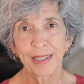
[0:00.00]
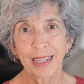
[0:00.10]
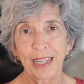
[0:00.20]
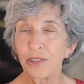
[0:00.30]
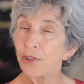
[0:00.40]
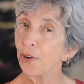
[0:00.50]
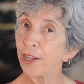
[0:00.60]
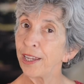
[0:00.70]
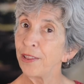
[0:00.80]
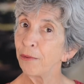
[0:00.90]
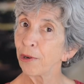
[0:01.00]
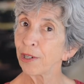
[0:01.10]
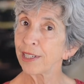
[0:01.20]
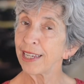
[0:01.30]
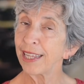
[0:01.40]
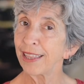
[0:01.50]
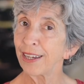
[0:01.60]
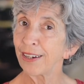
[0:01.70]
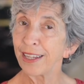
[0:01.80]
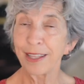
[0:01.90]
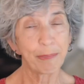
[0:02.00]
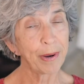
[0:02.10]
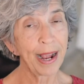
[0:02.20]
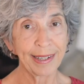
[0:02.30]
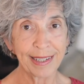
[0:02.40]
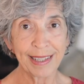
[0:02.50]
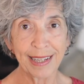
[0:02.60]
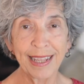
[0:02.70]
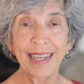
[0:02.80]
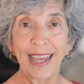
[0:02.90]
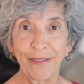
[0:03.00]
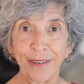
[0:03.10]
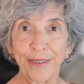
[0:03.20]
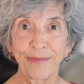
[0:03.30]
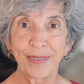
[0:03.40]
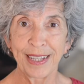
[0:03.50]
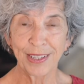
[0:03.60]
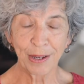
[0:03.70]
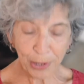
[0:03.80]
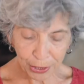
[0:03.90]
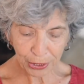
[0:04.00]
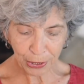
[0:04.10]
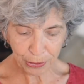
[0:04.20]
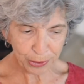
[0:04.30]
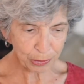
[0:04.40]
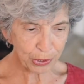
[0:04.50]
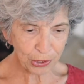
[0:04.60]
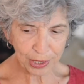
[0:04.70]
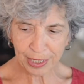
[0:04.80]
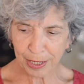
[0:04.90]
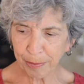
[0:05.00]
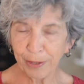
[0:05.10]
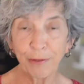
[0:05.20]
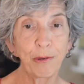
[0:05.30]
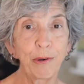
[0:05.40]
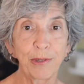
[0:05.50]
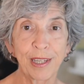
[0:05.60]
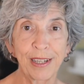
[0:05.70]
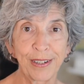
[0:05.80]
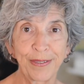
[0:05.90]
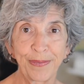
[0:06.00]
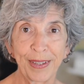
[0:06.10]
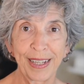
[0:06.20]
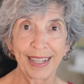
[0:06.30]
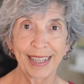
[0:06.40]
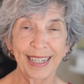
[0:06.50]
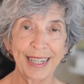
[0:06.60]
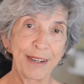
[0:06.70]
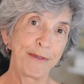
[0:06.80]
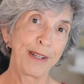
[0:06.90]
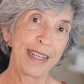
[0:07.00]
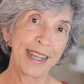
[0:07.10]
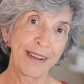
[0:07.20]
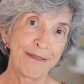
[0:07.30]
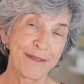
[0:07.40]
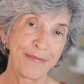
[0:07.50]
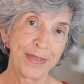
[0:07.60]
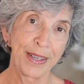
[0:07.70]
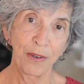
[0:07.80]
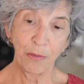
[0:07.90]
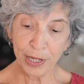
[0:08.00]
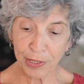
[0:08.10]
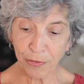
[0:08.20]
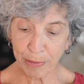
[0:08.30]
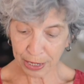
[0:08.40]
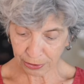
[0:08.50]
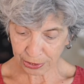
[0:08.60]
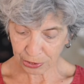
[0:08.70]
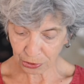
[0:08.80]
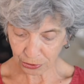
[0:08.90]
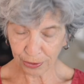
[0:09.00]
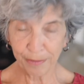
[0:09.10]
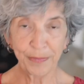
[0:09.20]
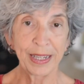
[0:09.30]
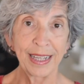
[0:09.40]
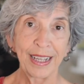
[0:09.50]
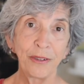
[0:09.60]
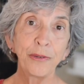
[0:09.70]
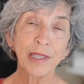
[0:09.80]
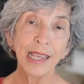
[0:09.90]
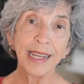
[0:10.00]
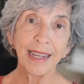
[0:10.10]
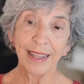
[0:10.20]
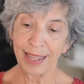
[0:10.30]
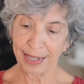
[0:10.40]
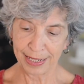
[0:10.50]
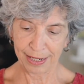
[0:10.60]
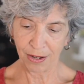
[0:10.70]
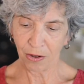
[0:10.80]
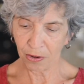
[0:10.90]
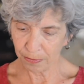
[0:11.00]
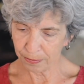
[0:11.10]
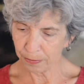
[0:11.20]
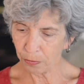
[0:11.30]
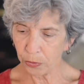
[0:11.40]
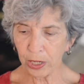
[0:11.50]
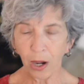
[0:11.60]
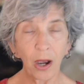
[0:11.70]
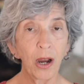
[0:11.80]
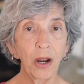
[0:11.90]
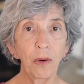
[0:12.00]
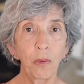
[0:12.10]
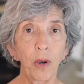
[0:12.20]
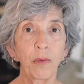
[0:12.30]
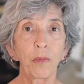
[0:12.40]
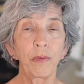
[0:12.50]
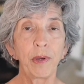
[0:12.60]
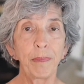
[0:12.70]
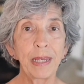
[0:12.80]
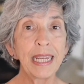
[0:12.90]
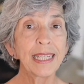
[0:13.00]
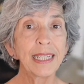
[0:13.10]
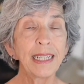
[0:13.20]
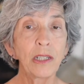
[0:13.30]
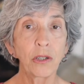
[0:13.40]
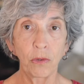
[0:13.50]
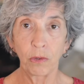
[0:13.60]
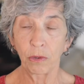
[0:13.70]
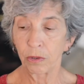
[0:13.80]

and joy in the work to get there, in the practice and the effort. So I'm going to close with just a couple of quotes here that I really love. One is from Aristotle, who said that we are what we repeatedly do.